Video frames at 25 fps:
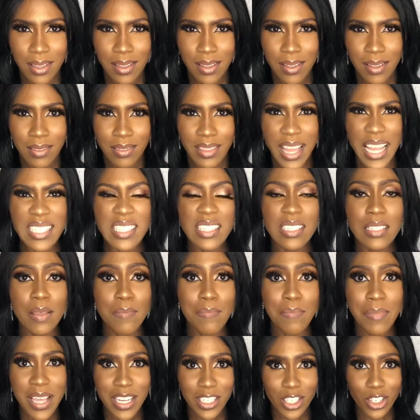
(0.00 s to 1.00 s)
That's a
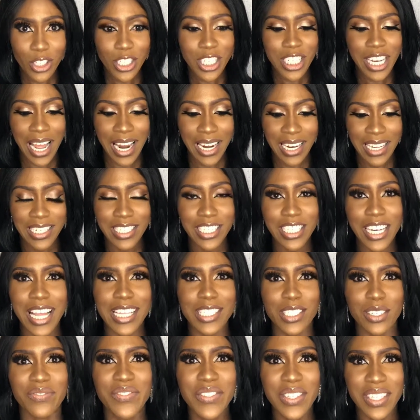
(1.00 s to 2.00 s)
major challenge as
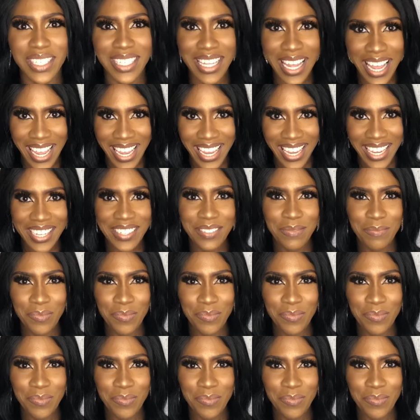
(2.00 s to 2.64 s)
of today.